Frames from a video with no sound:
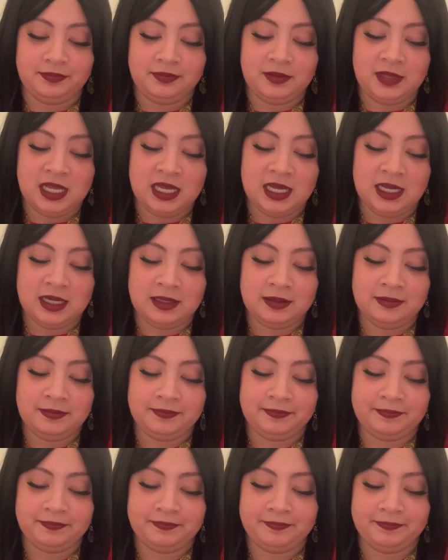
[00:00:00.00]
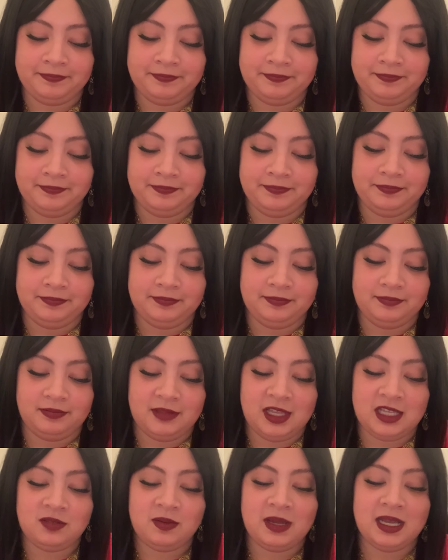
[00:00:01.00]
Yeah.
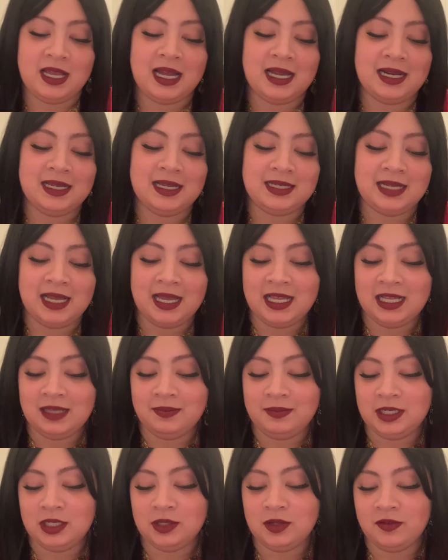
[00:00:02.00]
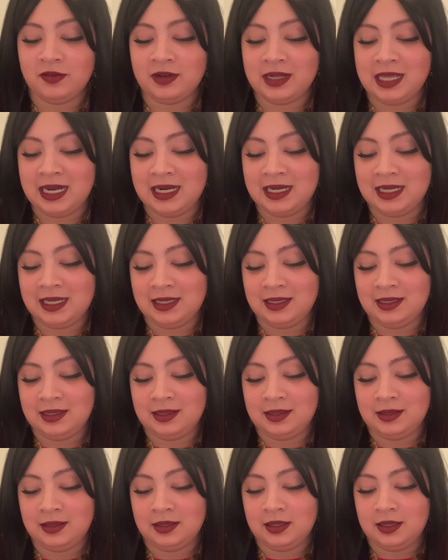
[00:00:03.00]
That's why God is not helping whoever that
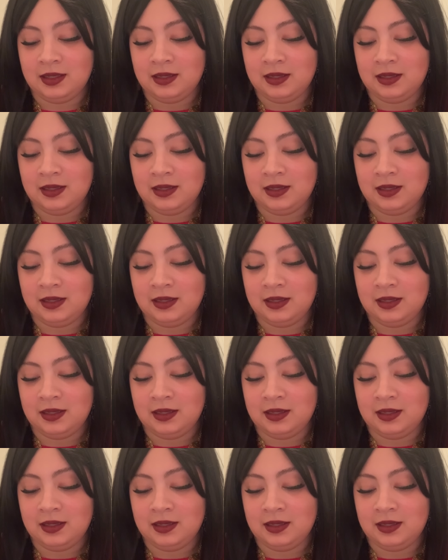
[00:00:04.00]
is.